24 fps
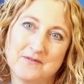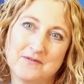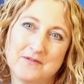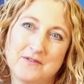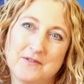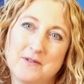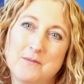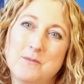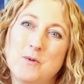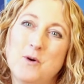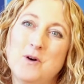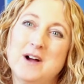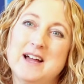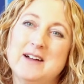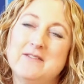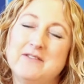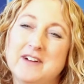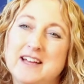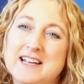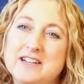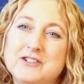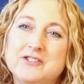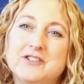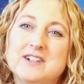for more
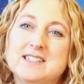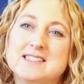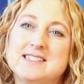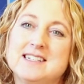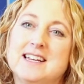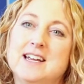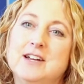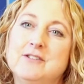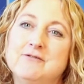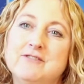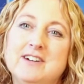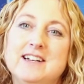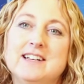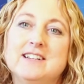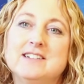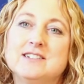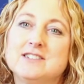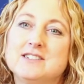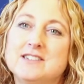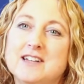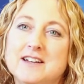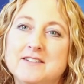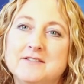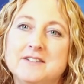for interesting,
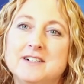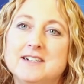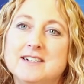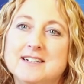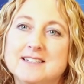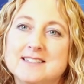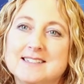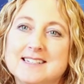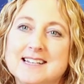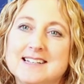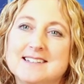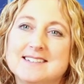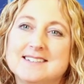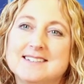rich, diverse,